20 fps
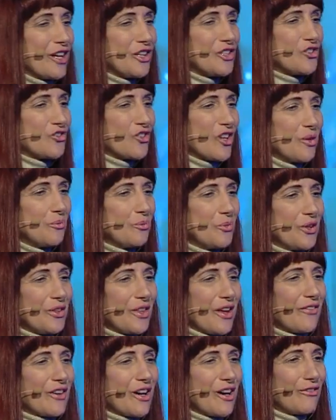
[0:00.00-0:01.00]
restaurant where
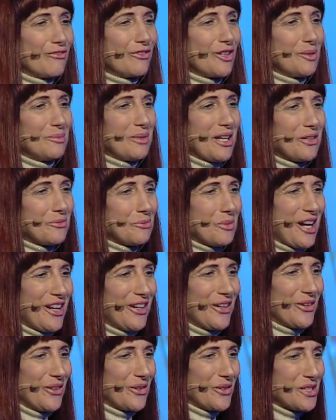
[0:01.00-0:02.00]
they've got robot
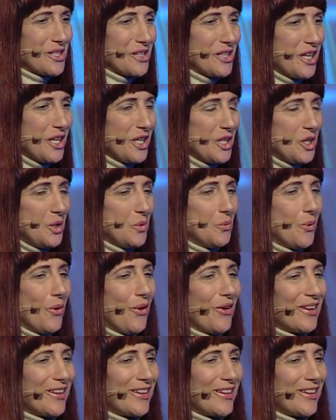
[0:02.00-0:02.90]
waiters. You walk